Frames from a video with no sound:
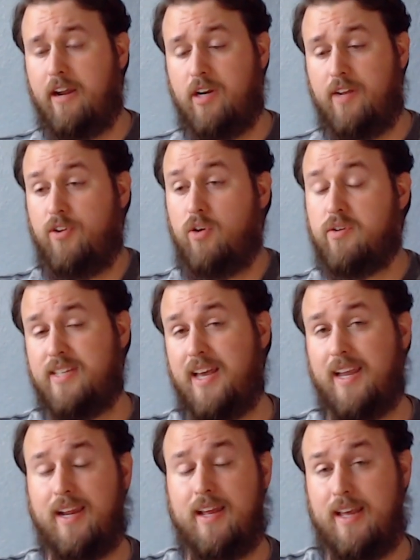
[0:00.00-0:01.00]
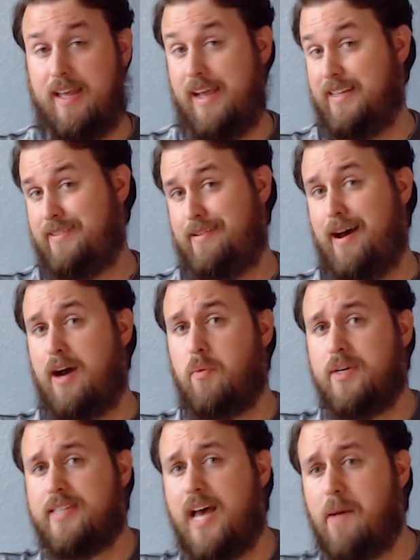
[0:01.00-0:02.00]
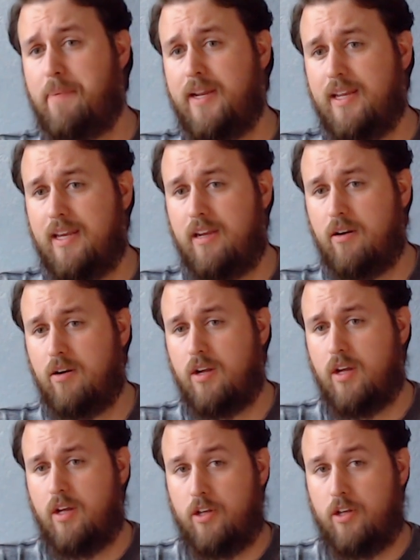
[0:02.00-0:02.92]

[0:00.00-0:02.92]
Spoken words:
And if you're saying it's not what's happening here,